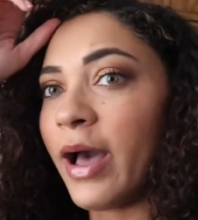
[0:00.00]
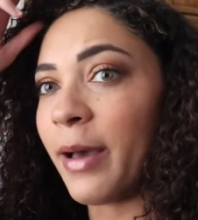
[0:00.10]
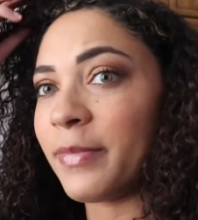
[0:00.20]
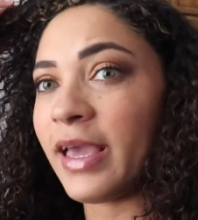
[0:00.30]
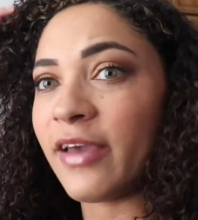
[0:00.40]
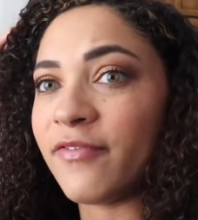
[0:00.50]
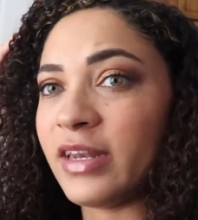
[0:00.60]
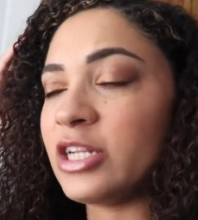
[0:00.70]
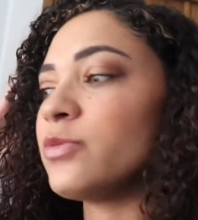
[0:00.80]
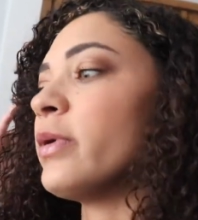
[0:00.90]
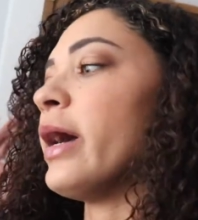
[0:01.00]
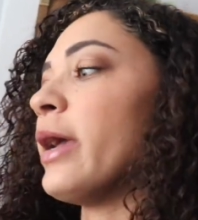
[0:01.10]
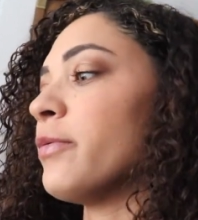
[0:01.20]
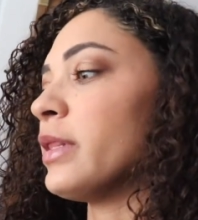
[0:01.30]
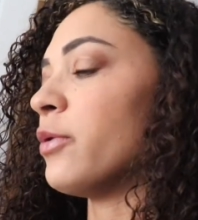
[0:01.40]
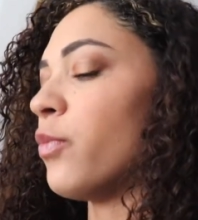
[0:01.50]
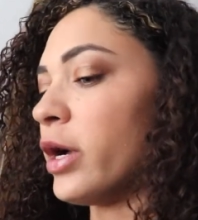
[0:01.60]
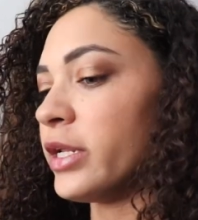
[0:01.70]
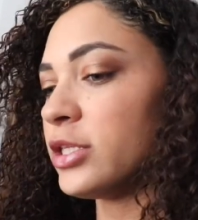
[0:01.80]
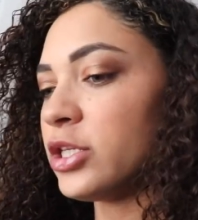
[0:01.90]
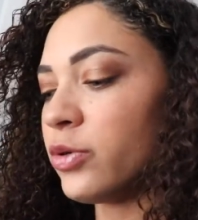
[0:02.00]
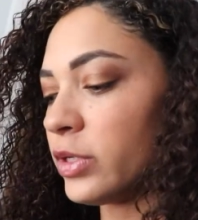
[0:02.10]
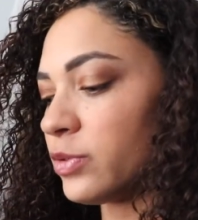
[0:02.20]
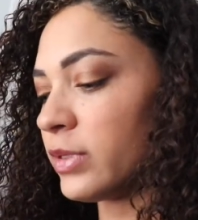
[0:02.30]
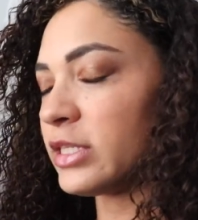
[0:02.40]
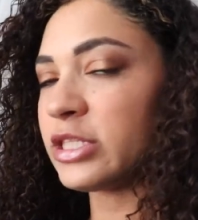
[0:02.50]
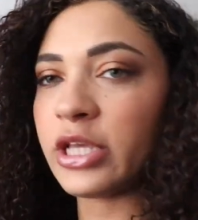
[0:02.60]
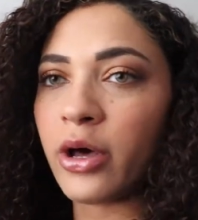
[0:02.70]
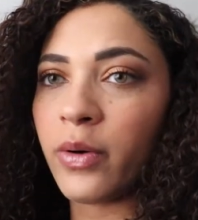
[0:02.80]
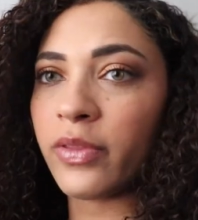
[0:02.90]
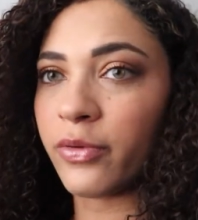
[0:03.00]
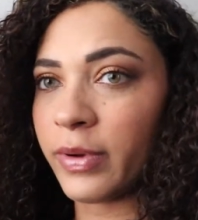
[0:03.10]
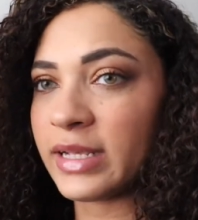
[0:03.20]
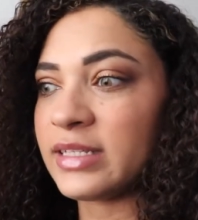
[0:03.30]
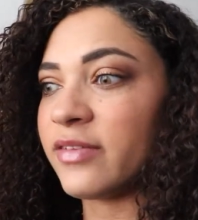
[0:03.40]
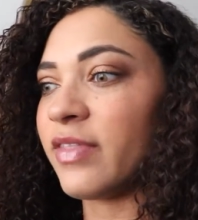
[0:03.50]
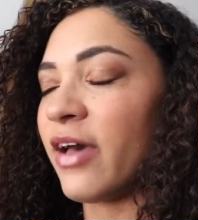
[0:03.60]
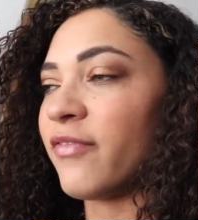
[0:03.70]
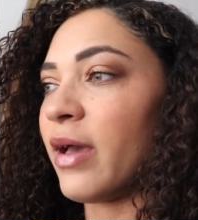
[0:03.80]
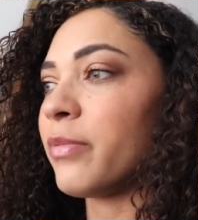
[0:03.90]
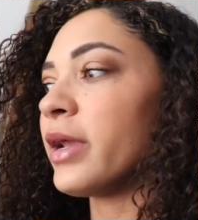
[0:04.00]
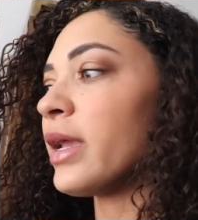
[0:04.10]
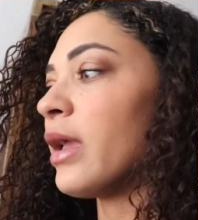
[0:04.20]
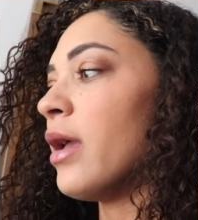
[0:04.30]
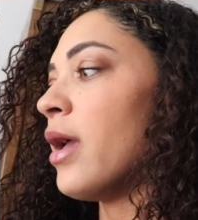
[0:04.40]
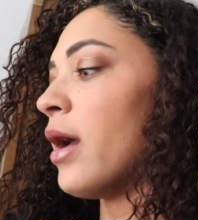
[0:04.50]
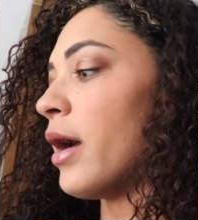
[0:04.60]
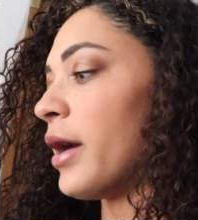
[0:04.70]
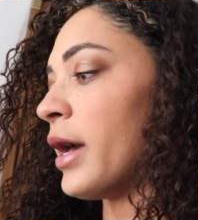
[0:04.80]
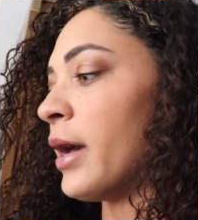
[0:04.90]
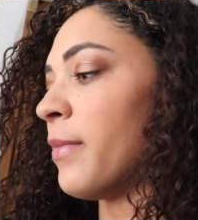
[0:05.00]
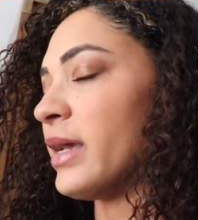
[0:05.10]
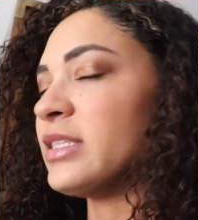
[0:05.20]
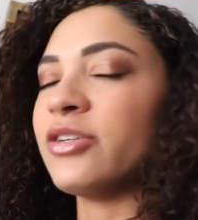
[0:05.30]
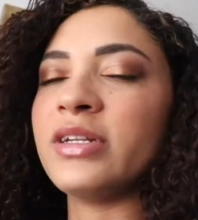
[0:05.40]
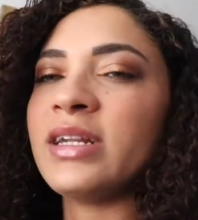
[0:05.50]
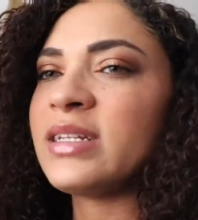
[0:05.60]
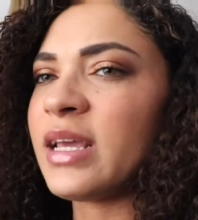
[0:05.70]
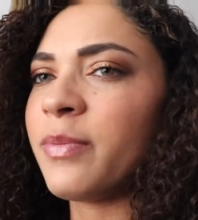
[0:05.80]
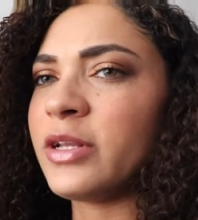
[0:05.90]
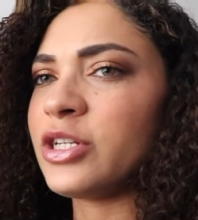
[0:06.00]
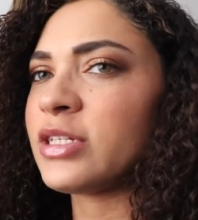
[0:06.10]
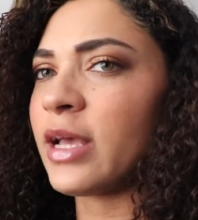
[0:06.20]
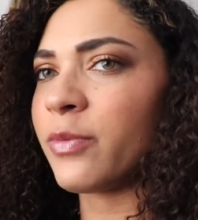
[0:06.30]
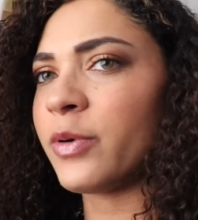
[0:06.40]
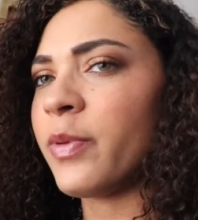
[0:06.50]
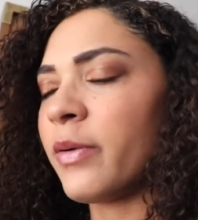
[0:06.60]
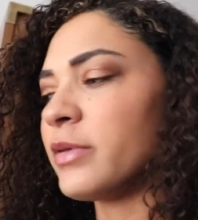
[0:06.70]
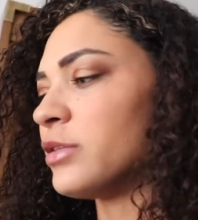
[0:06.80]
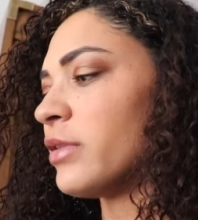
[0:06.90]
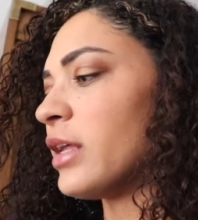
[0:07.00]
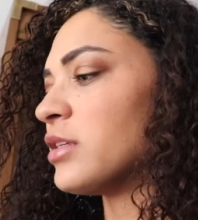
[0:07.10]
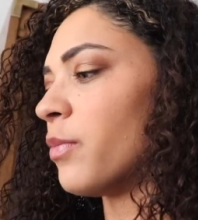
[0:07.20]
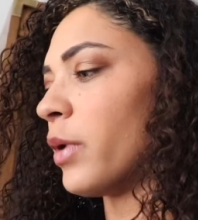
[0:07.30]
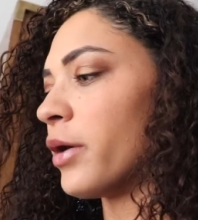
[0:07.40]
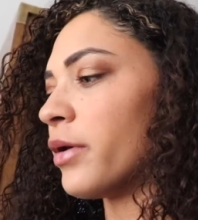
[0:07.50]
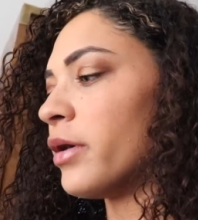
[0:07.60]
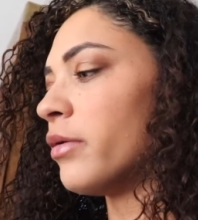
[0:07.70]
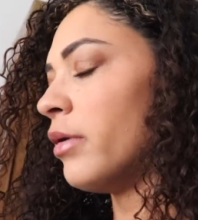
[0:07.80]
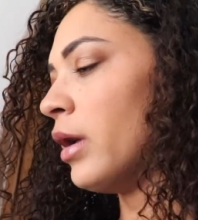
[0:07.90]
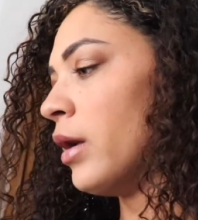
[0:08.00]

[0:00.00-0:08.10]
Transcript: happy I finished what I really wanted to, which was sew the rest of that fabric. I still need to take pictures. I will probably do that tomorrow.